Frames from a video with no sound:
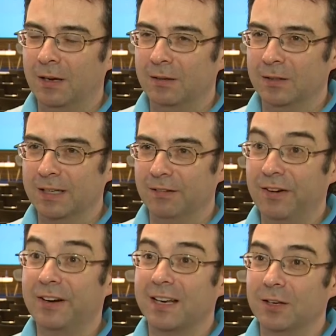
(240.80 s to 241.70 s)
looking at
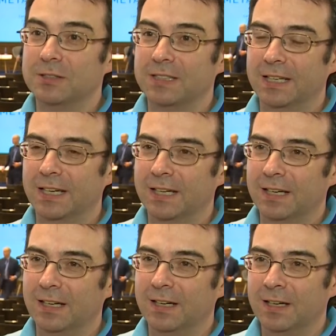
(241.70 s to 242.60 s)
very closely
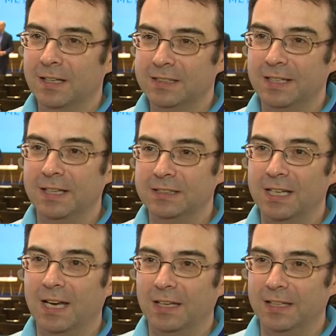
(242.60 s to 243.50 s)
in
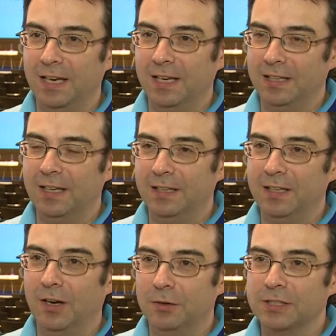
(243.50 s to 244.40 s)
CNGL in
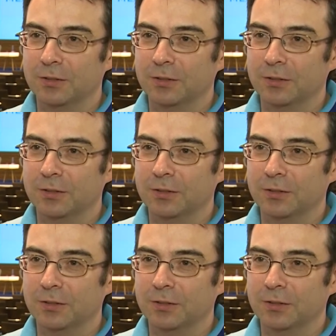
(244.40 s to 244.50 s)
the Irish